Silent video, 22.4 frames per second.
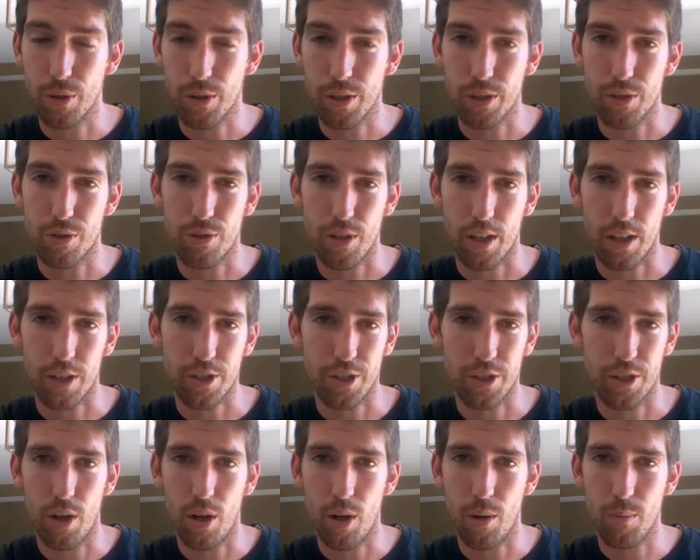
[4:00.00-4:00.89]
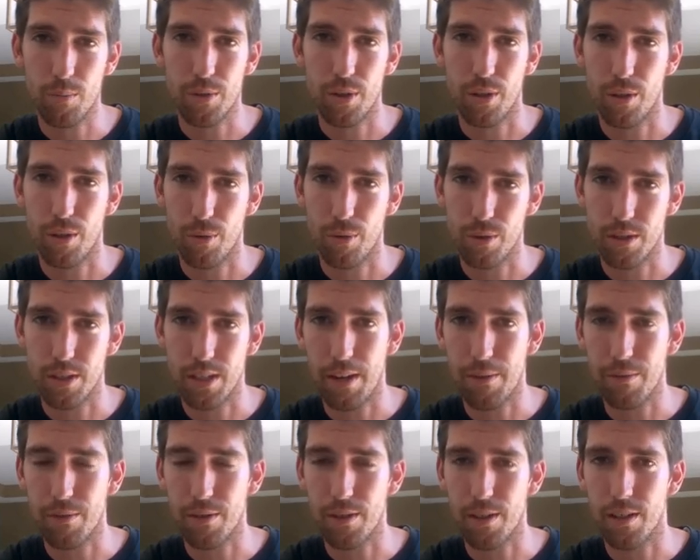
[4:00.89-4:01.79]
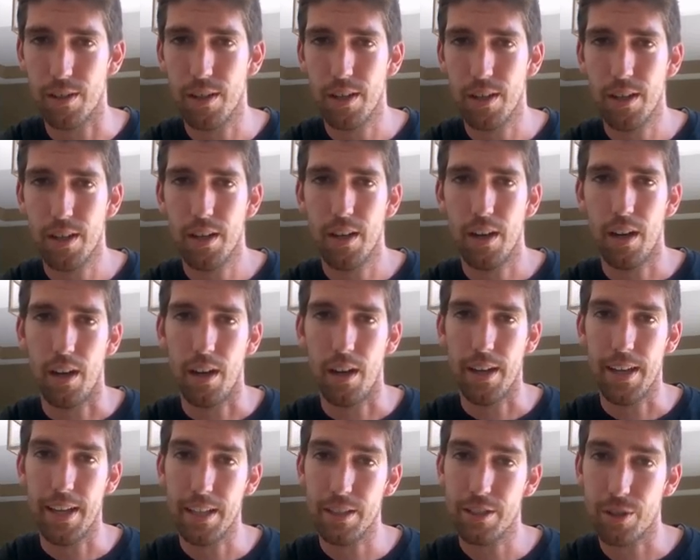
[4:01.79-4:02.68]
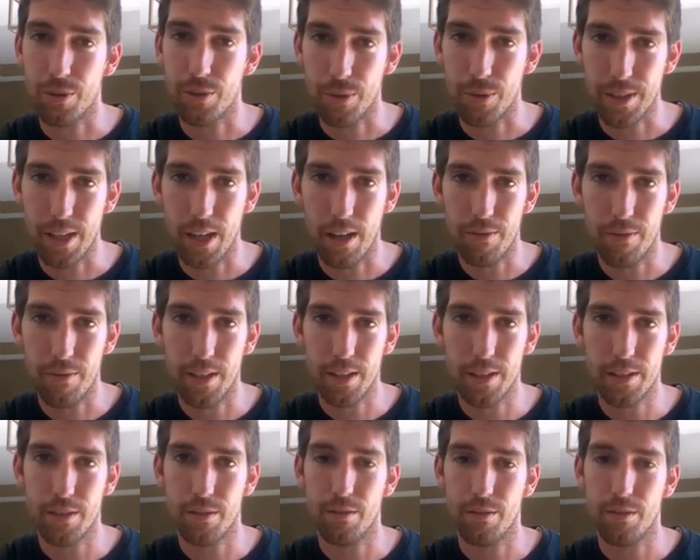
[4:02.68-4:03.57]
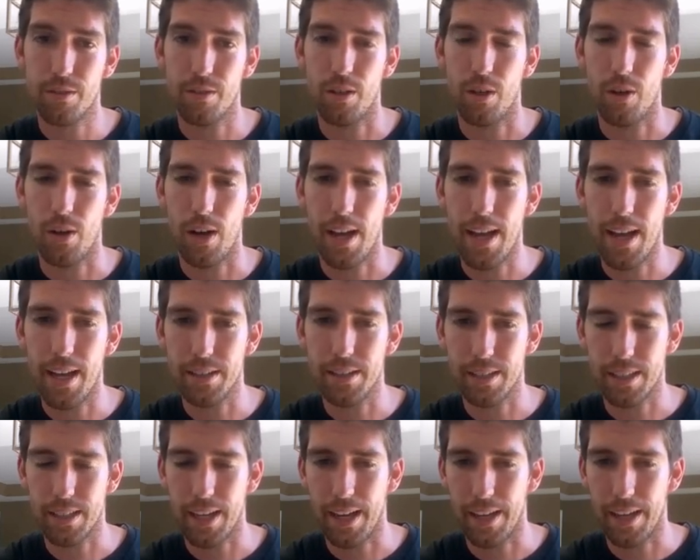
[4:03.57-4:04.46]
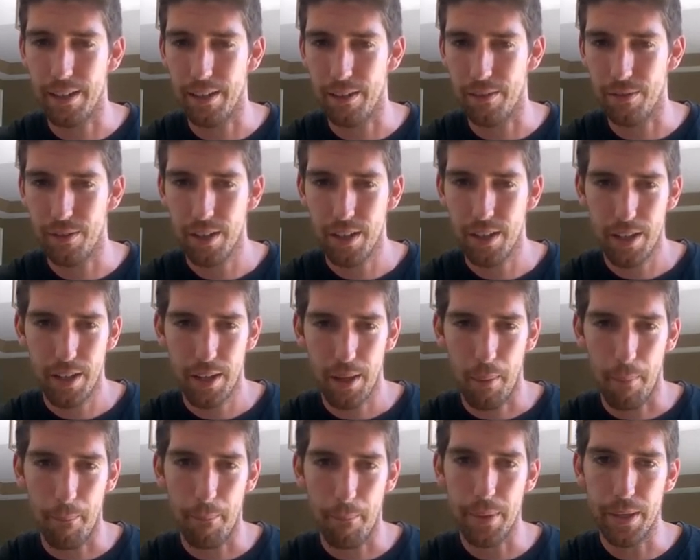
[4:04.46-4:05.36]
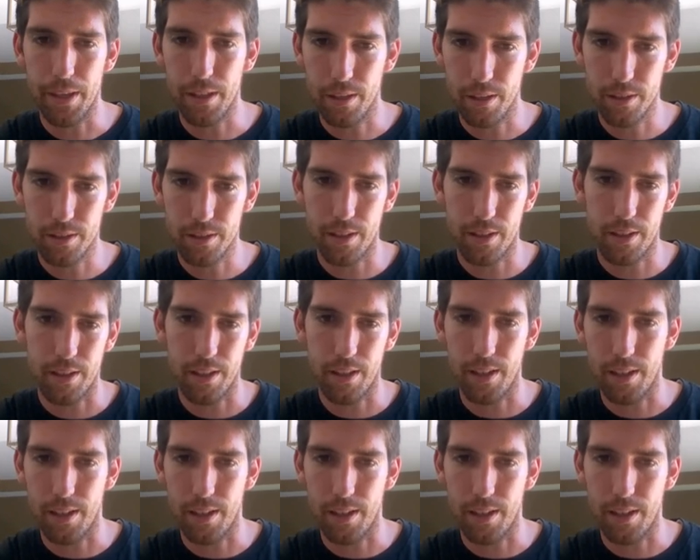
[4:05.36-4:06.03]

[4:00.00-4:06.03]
construction home, so there was never a history of it. So I had to kind of build